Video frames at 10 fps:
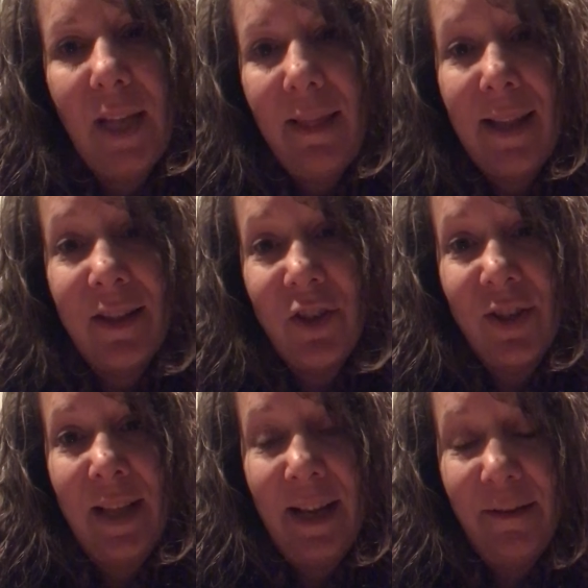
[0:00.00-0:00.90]
that's
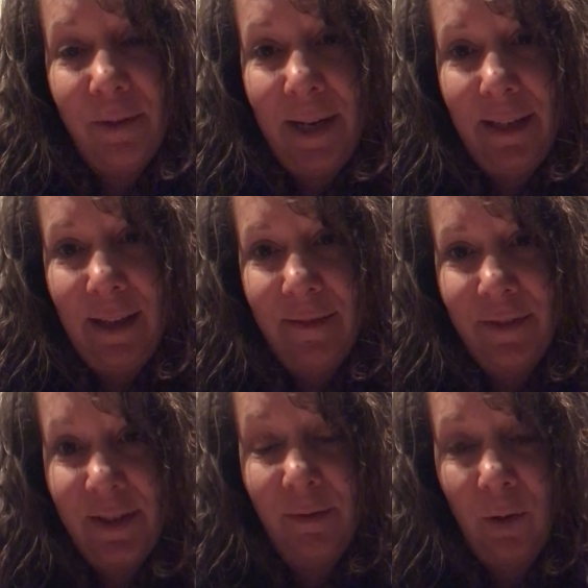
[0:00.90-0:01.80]
just life, right? Life
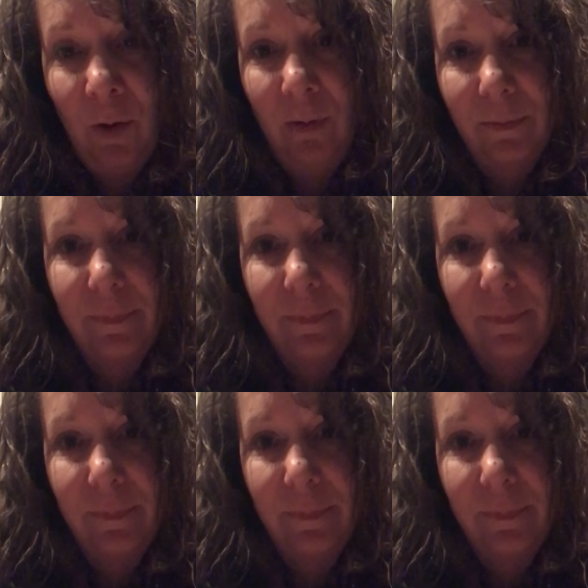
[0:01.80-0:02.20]
is difficult.